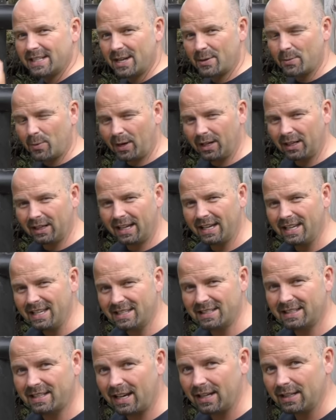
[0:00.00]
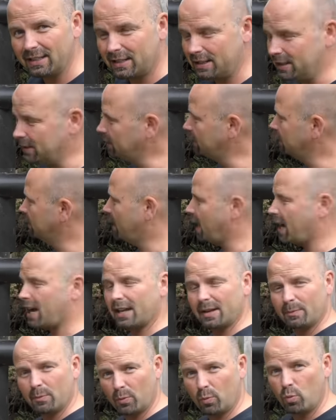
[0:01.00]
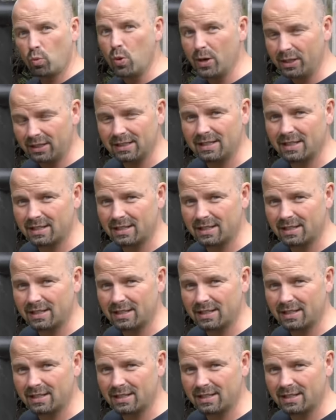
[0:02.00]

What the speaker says: And while that isn't ideal, I will